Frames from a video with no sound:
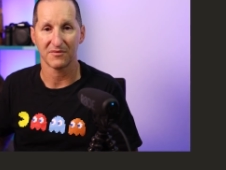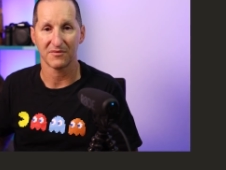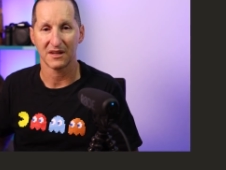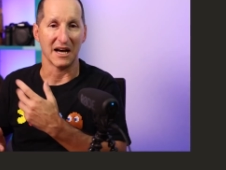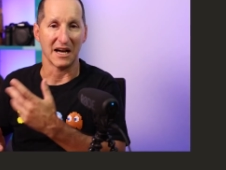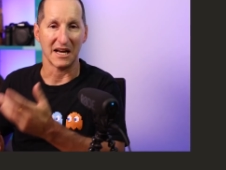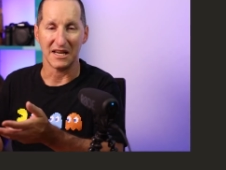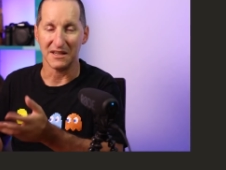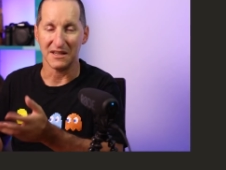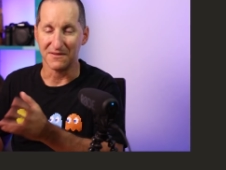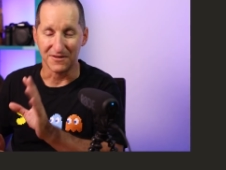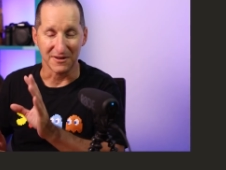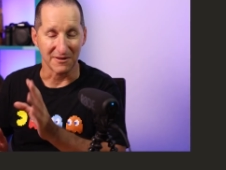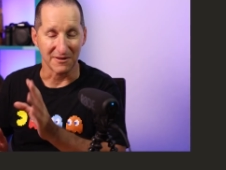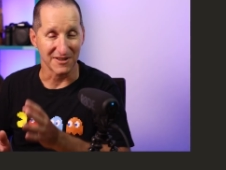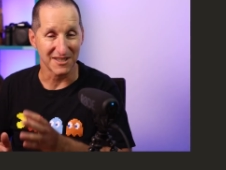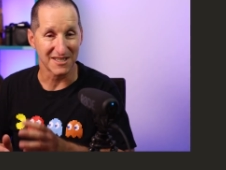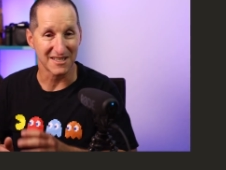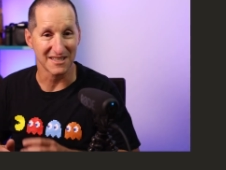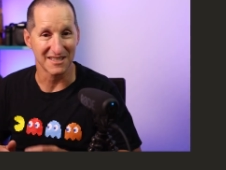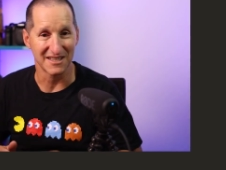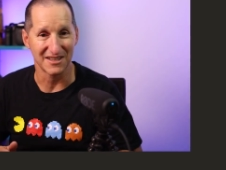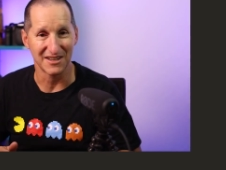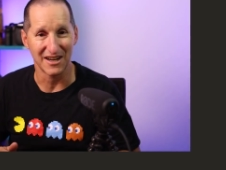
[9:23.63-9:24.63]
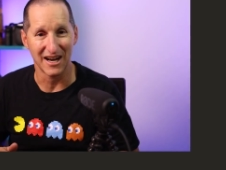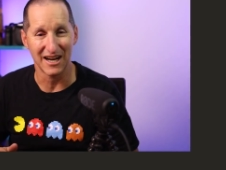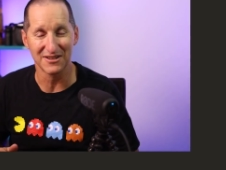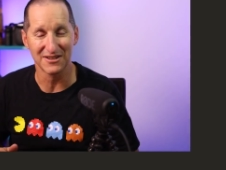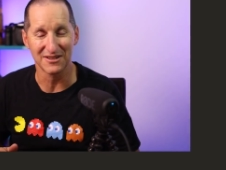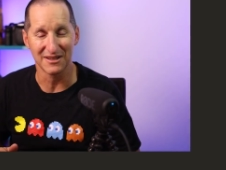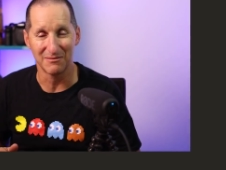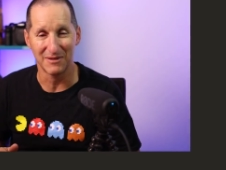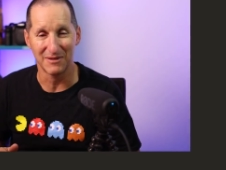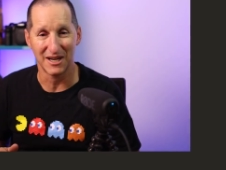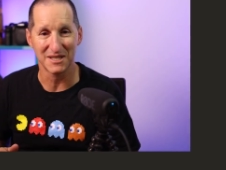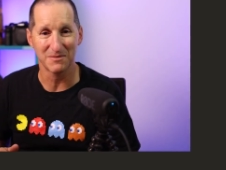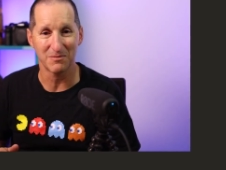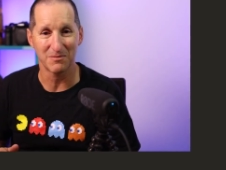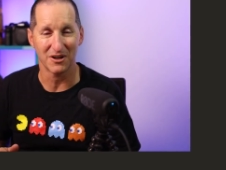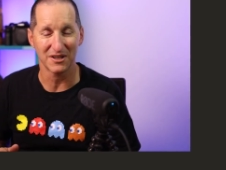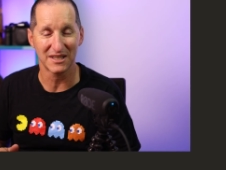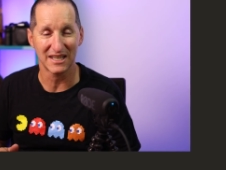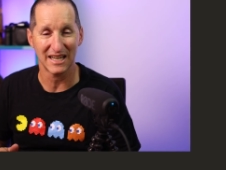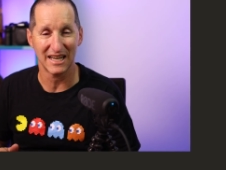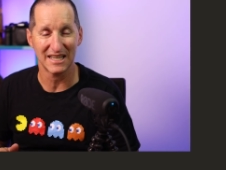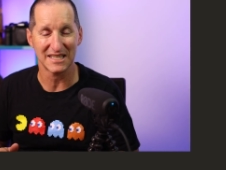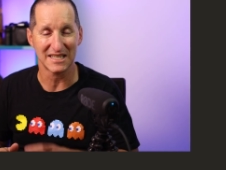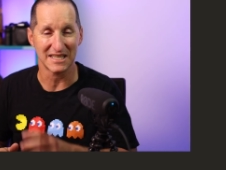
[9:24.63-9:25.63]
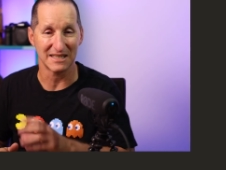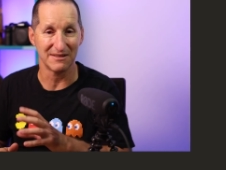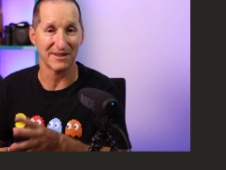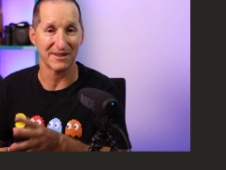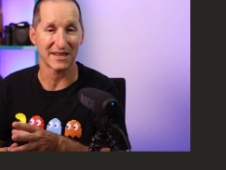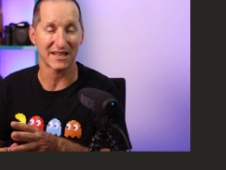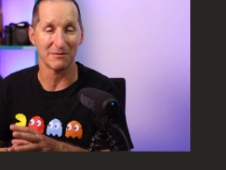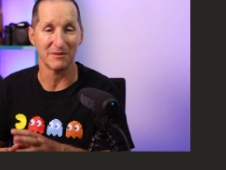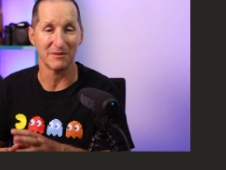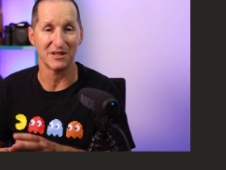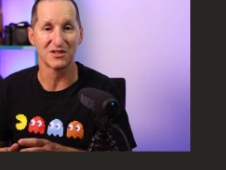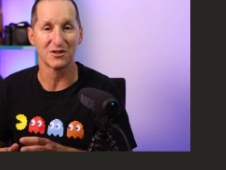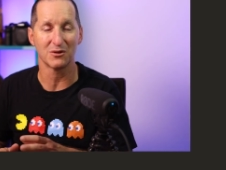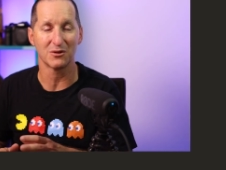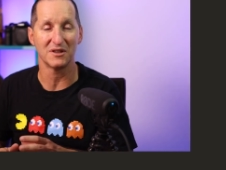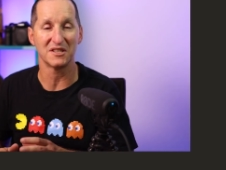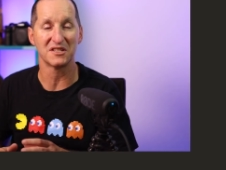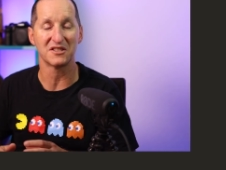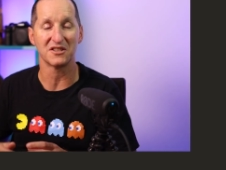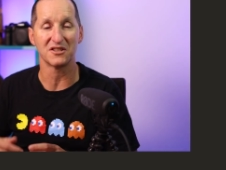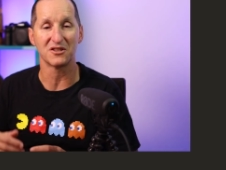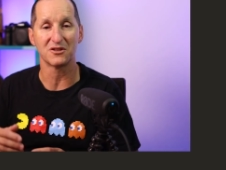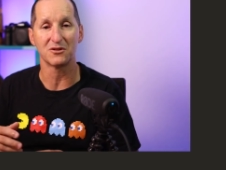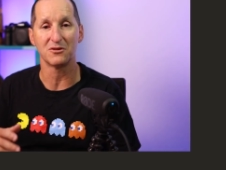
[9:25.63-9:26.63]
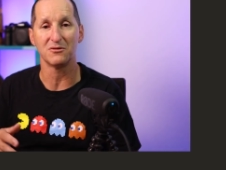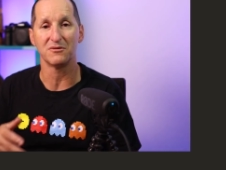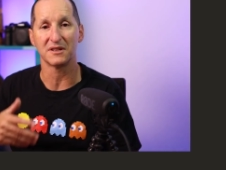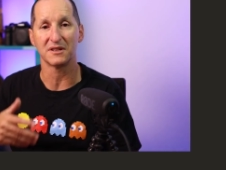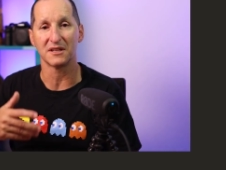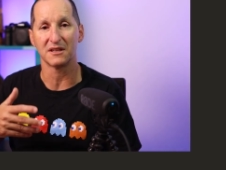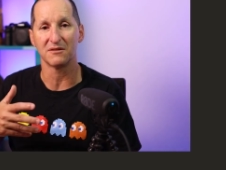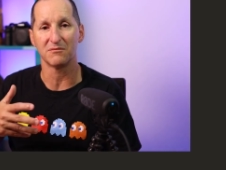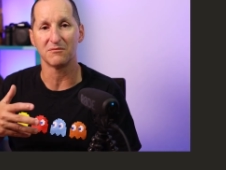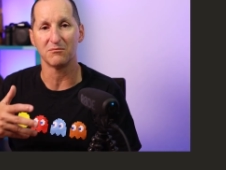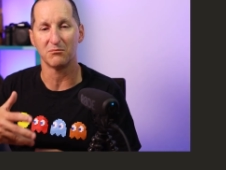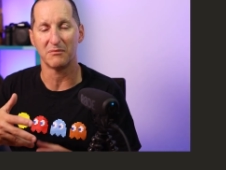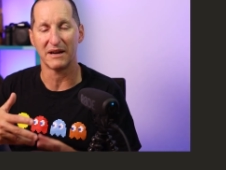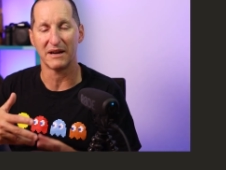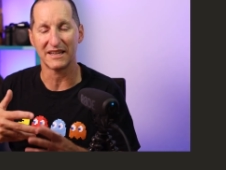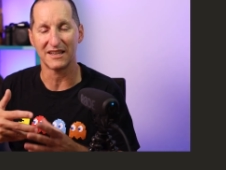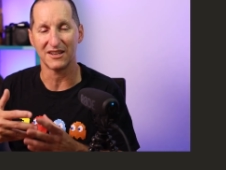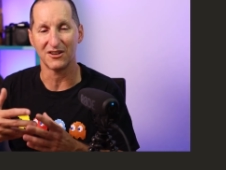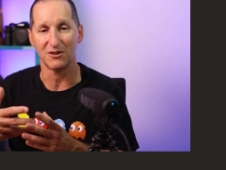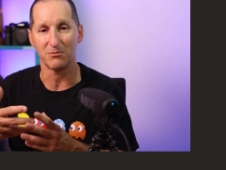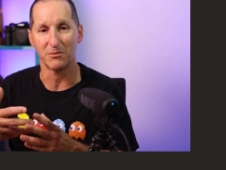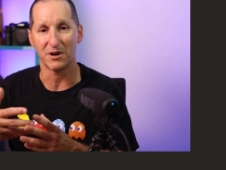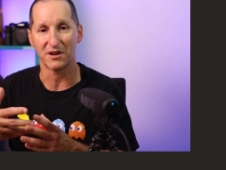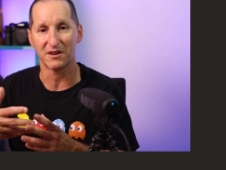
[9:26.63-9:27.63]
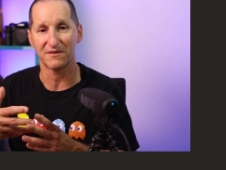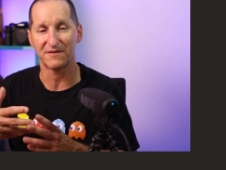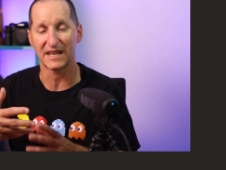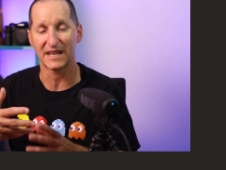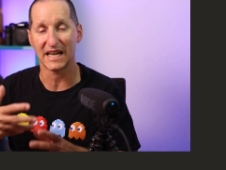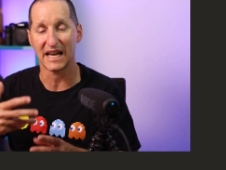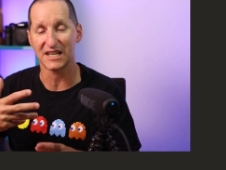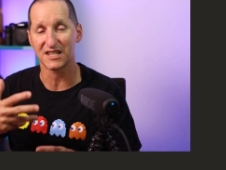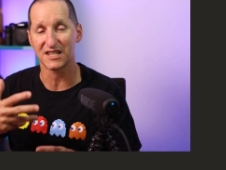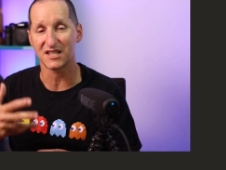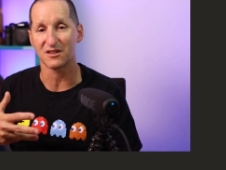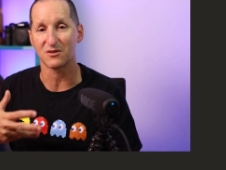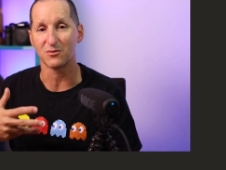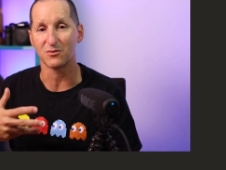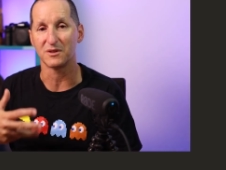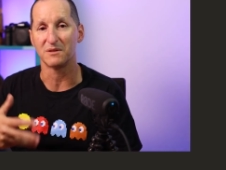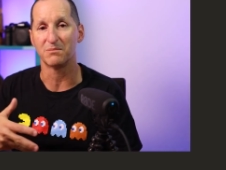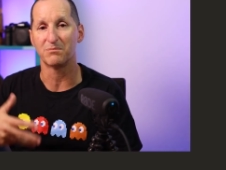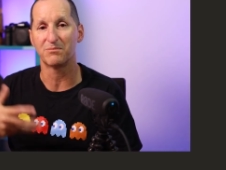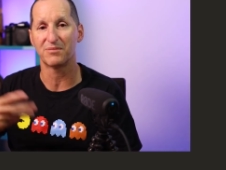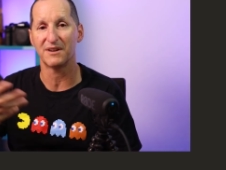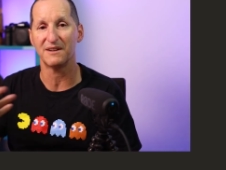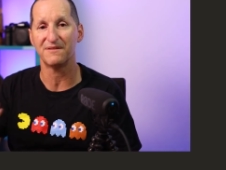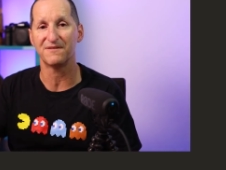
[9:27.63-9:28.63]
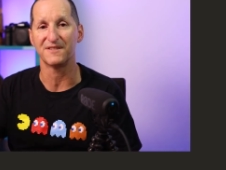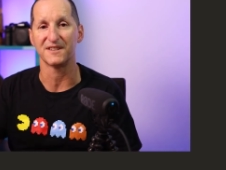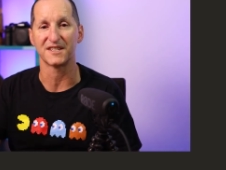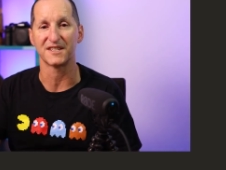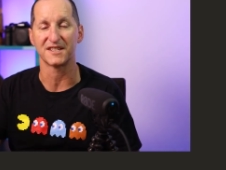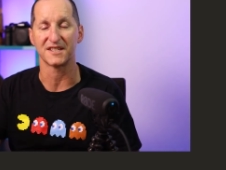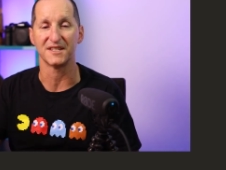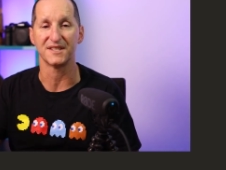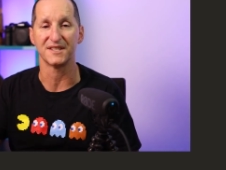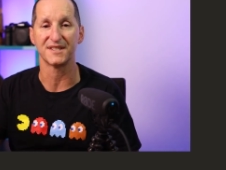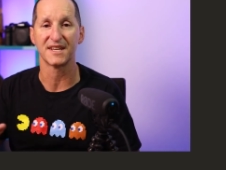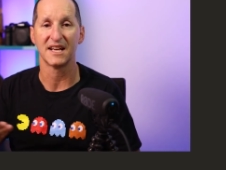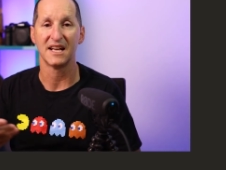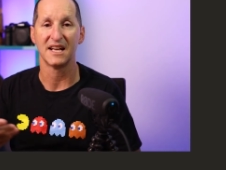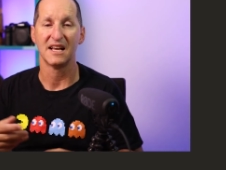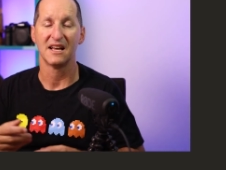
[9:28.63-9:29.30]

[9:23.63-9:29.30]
if you've listened to Nigel Lamar's podcast, he recommends always just doing making your modifications with preferences.